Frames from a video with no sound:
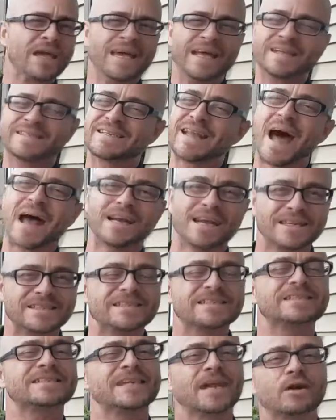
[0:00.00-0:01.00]
It's not
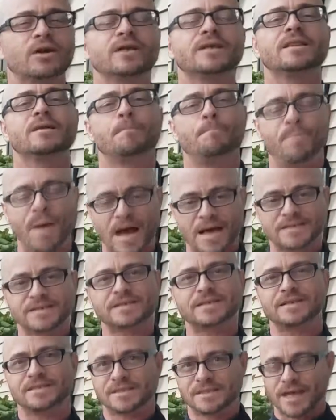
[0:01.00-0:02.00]
necessarily the
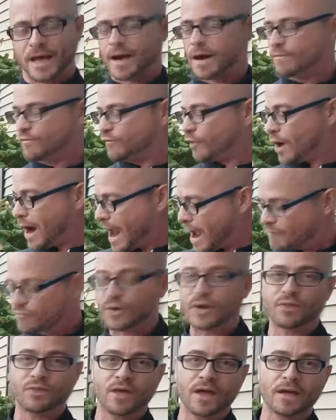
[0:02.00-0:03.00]
best setup for
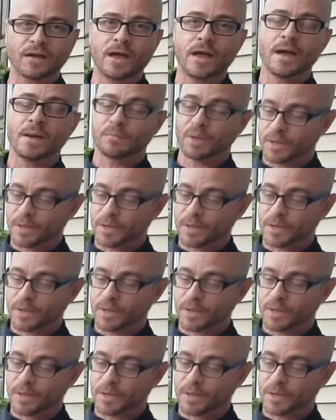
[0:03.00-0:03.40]
everything,